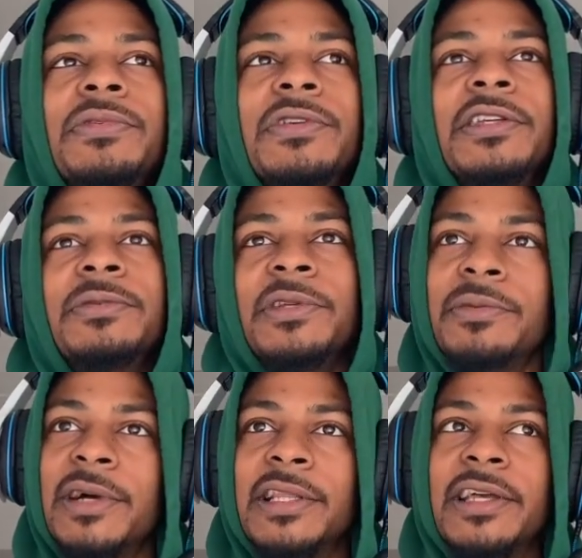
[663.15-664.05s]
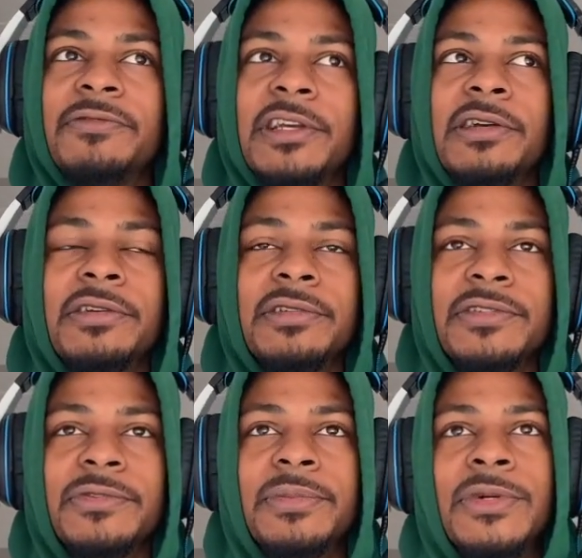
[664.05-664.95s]
Trust me, in my lifetime, I heard this
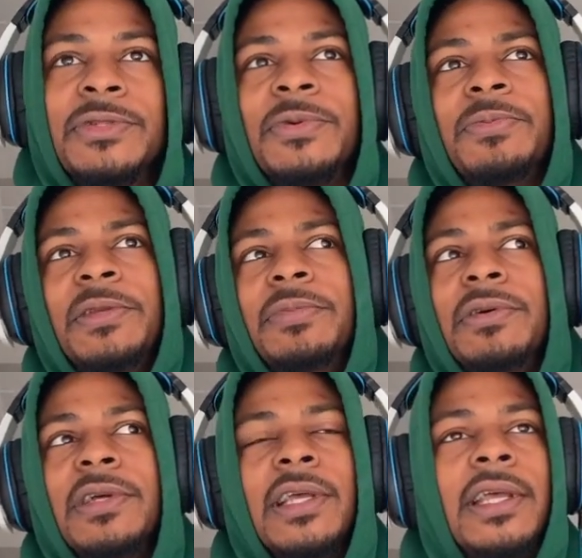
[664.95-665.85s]
from multiple people.